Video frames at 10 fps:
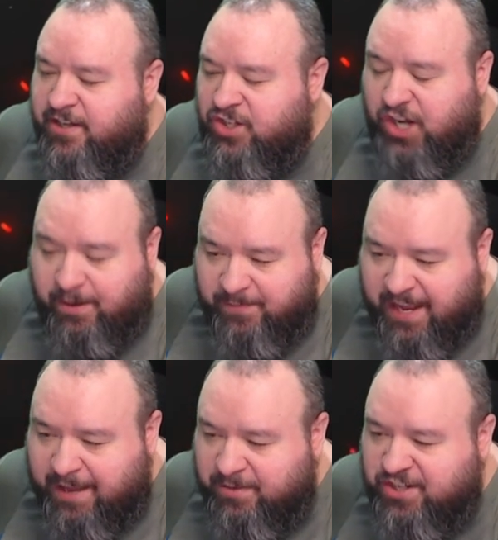gem
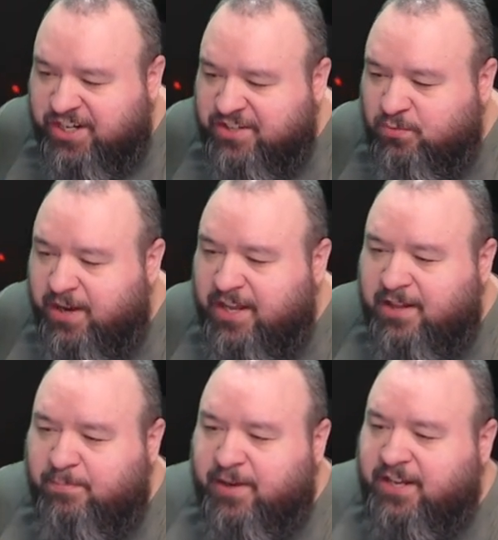damage as
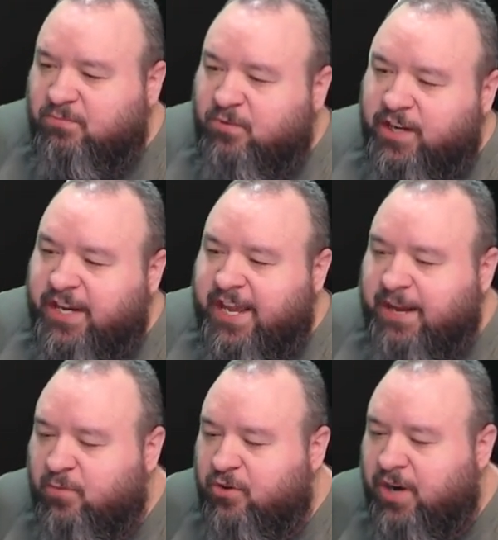well, but we're going to
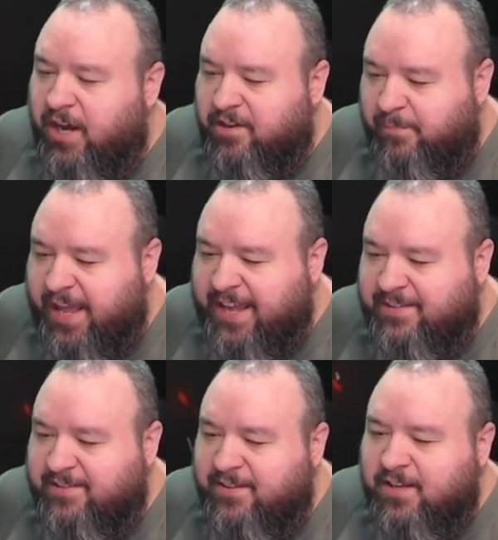get more out of
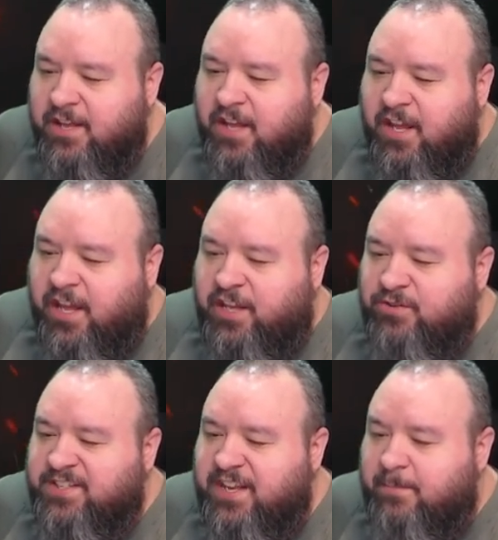Matt. Uh,
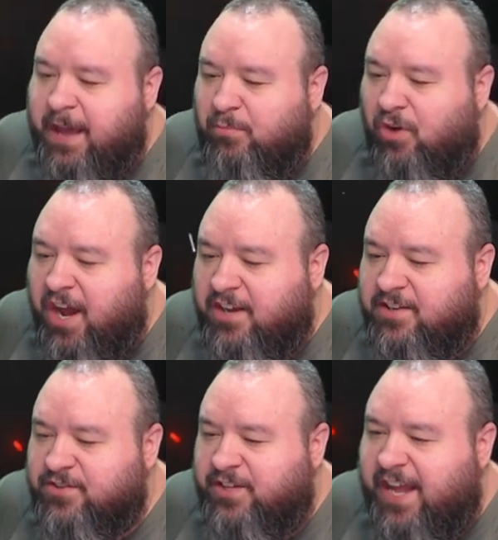using Memrock
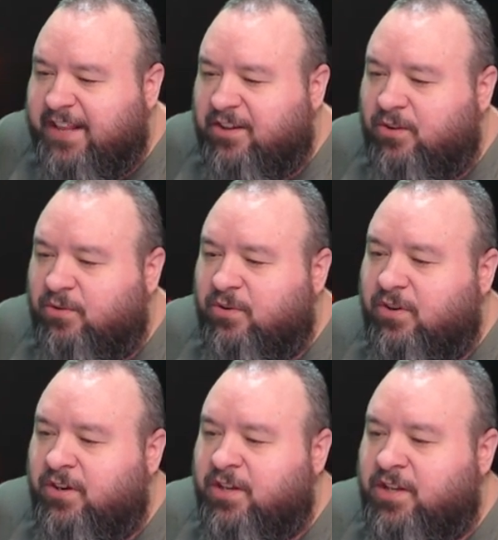so that
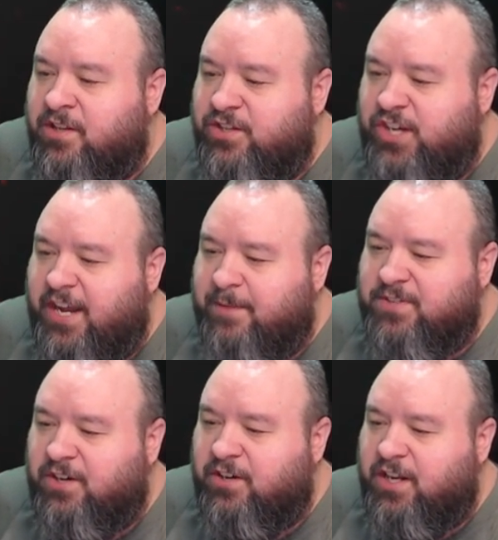our
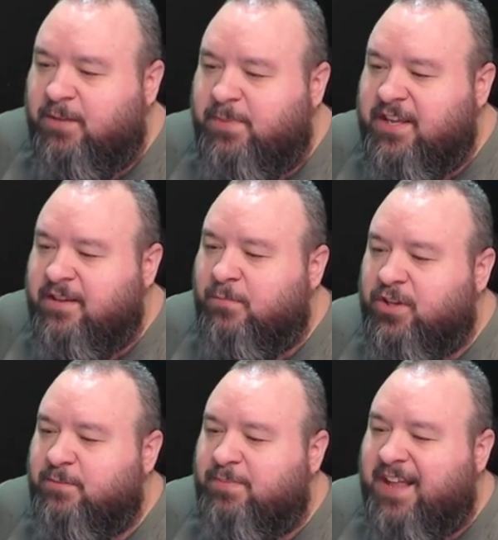gems are going to be
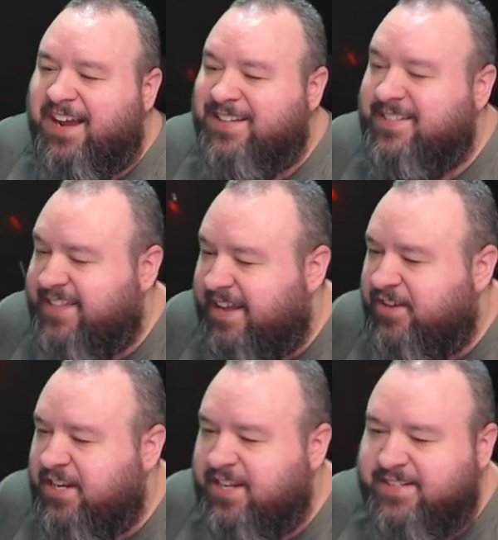multiply
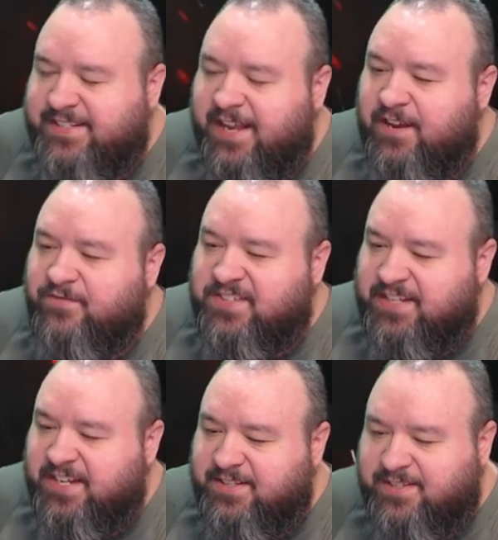7 instead of
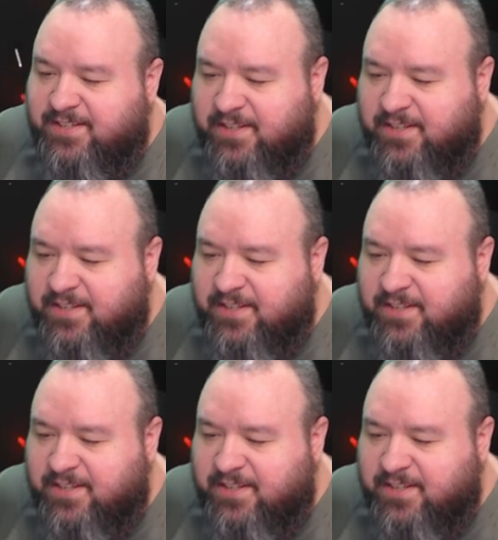6